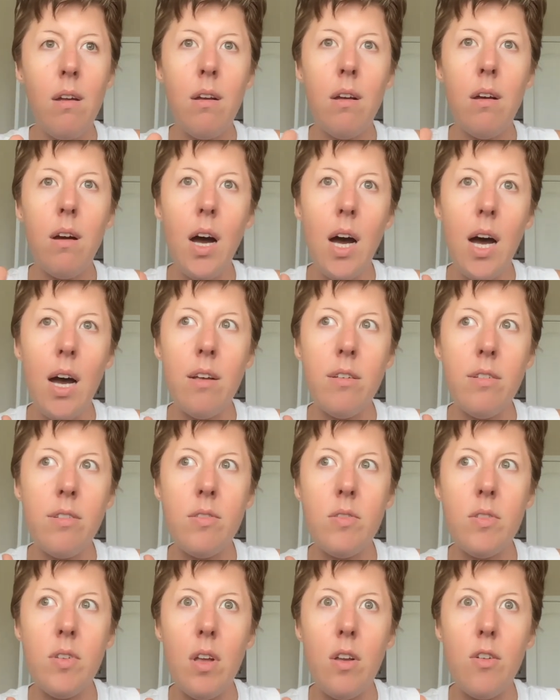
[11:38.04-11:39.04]

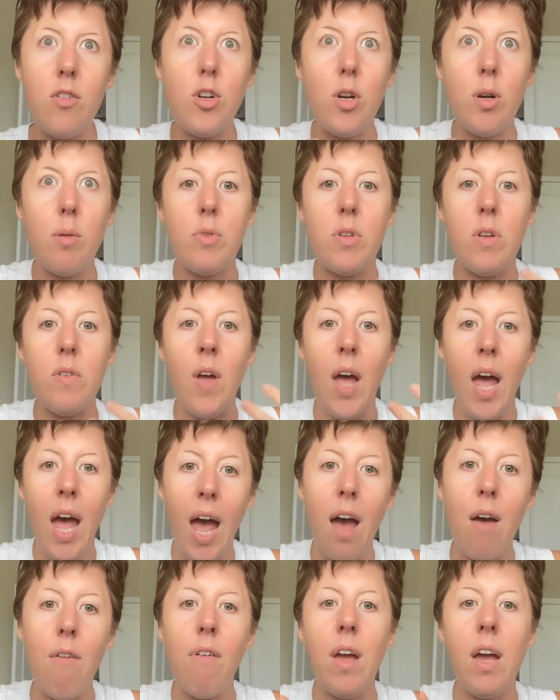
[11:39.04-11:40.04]
us in terms of
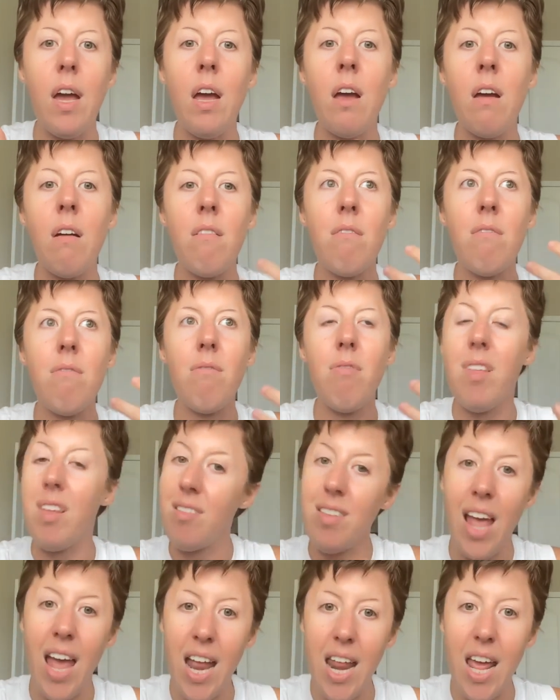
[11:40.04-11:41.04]
having these
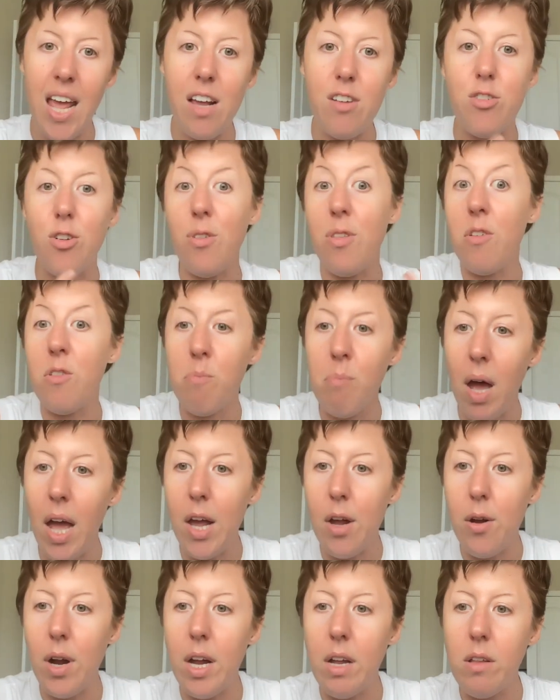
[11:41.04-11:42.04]
headaches or these
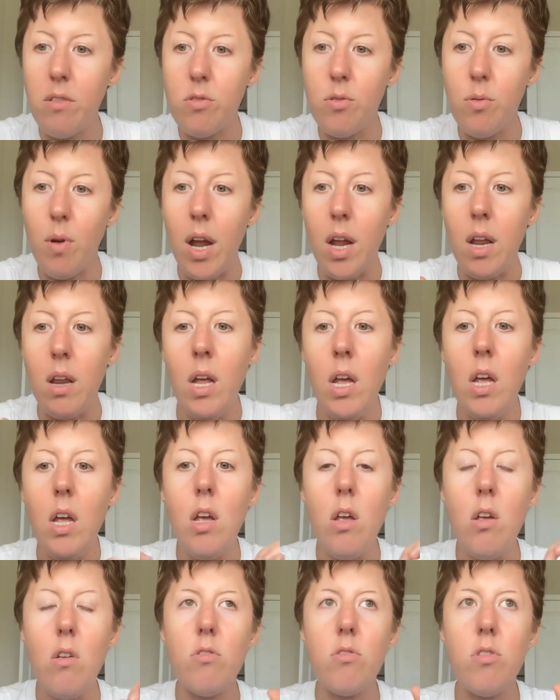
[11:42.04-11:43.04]
migraines, right?
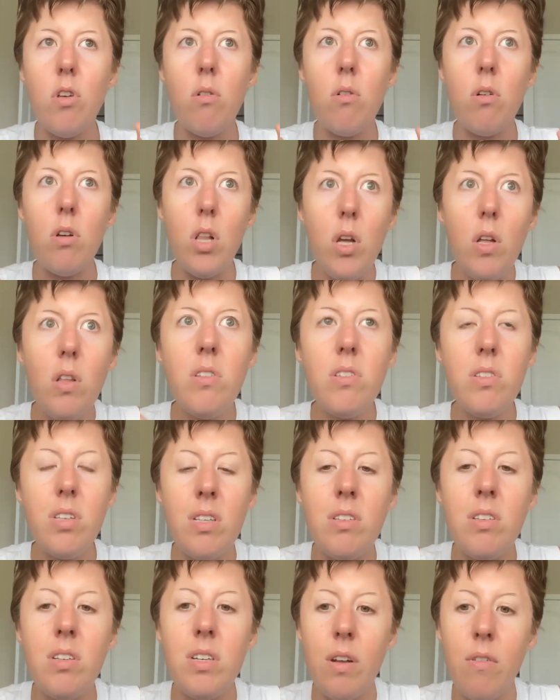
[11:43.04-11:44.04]
So gluten
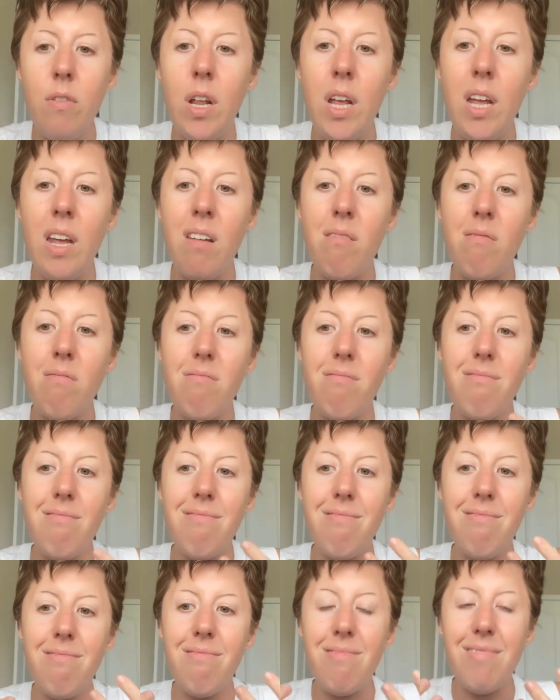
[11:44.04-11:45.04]
sensitivity
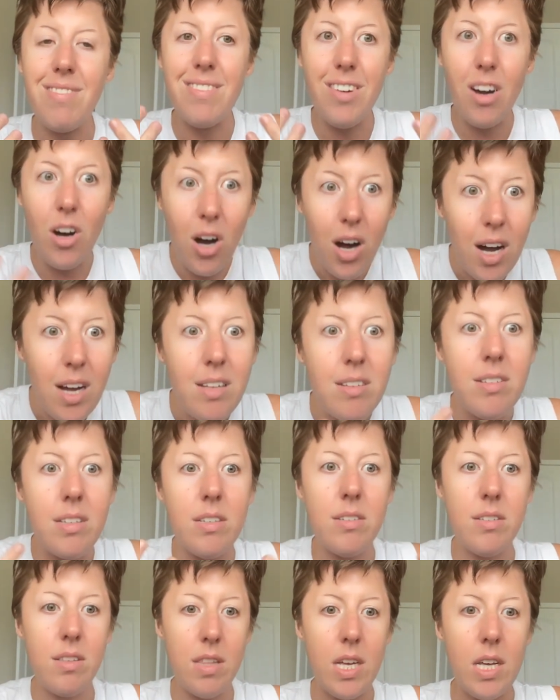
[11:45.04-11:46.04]

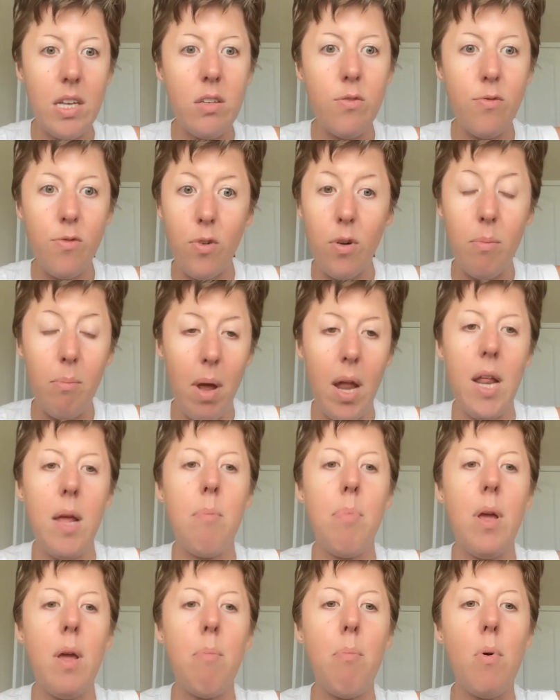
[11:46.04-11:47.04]
causes this for many
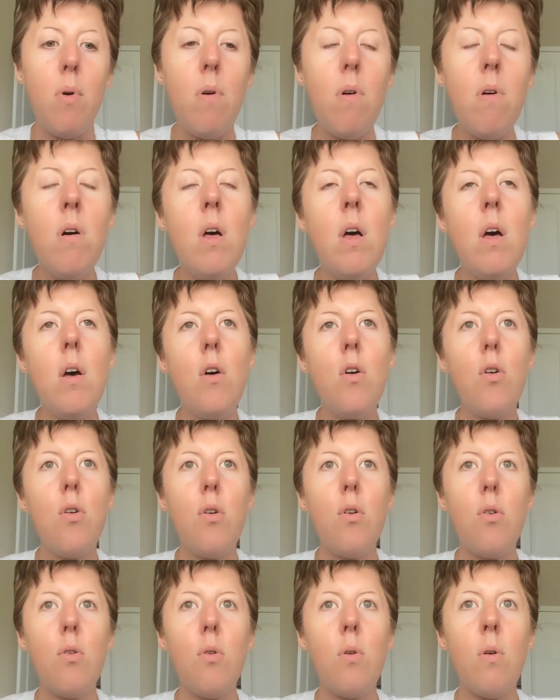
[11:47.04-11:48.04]
people
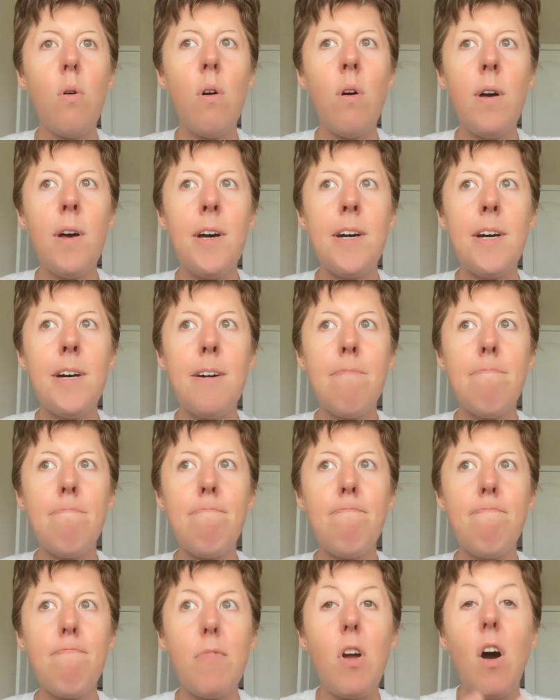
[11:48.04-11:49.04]
who
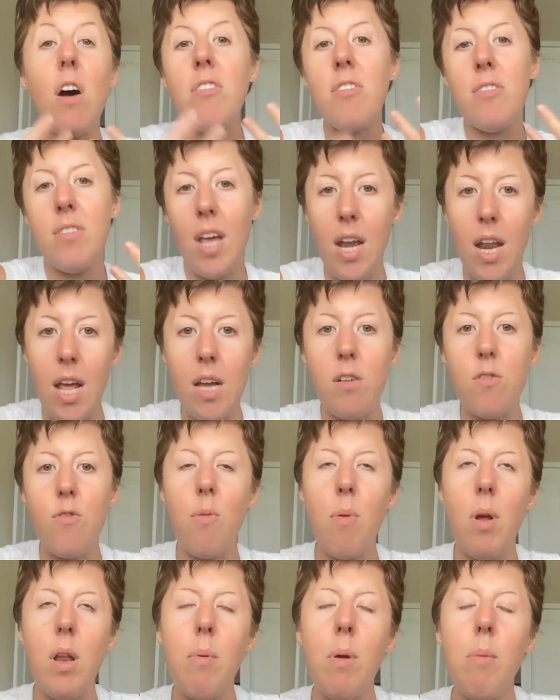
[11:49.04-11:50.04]
causes headaches for
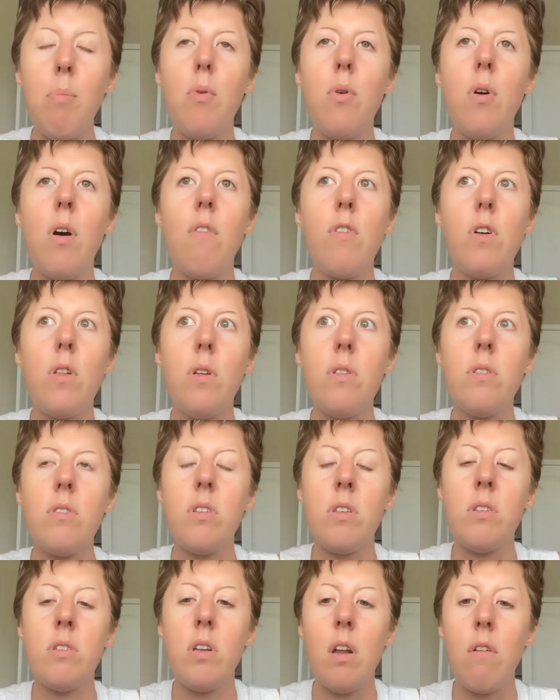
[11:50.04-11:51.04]
many people who have gluten
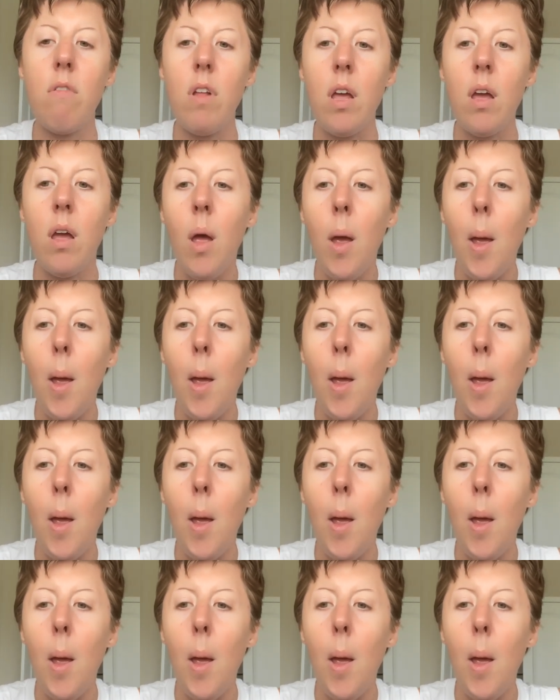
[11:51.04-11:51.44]
sensitivity